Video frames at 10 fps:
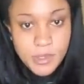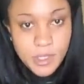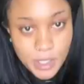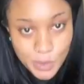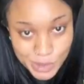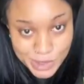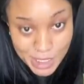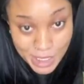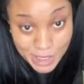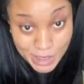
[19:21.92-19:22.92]
It was
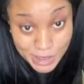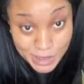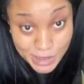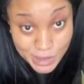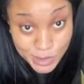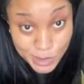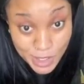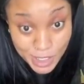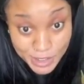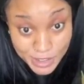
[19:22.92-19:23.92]
that easy to
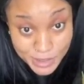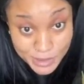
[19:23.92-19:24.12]
swash.